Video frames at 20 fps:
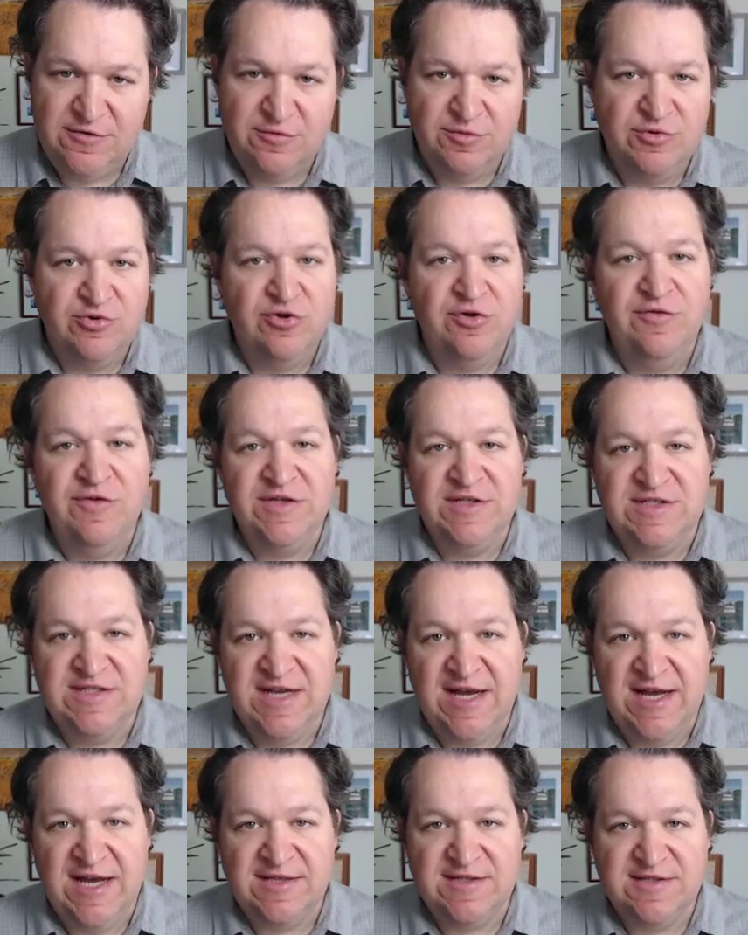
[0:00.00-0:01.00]
retrieving
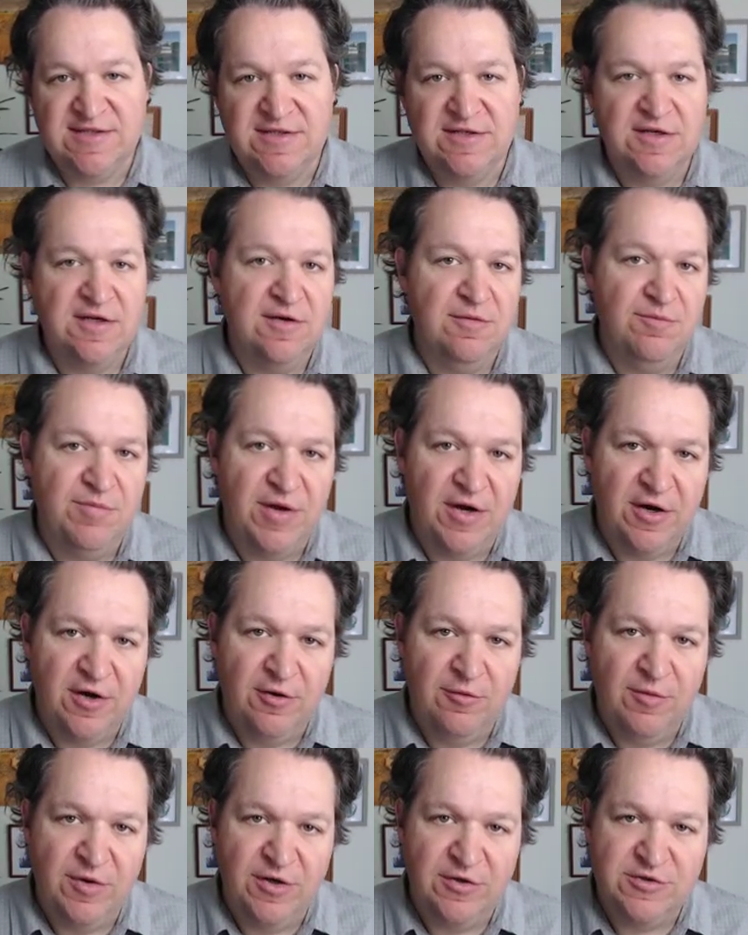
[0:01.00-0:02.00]
stats,
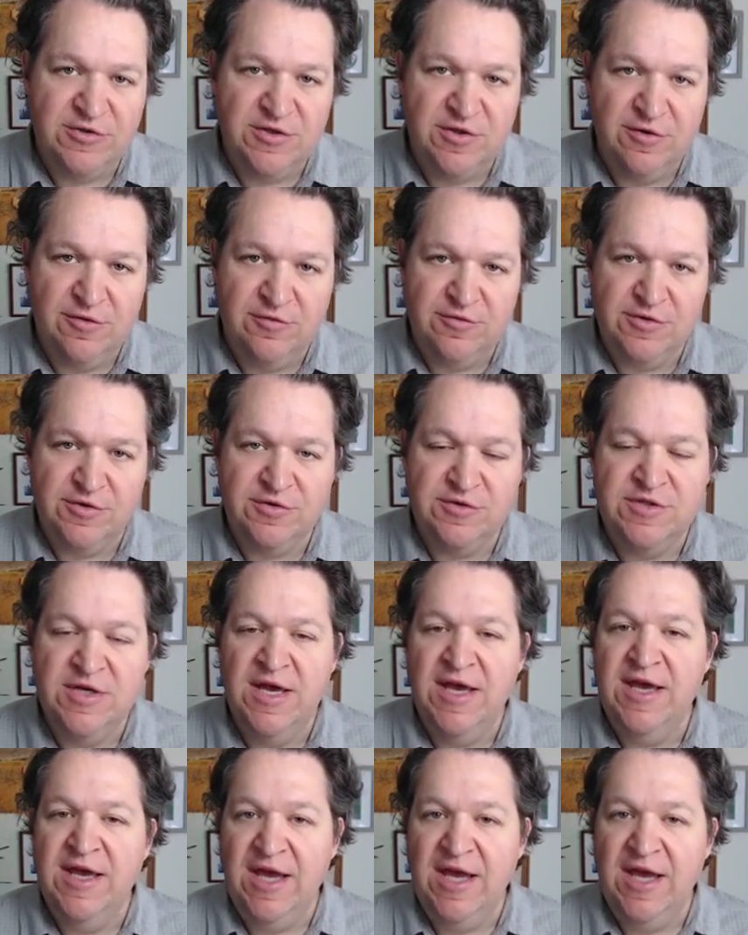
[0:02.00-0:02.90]
comparing winners and losers,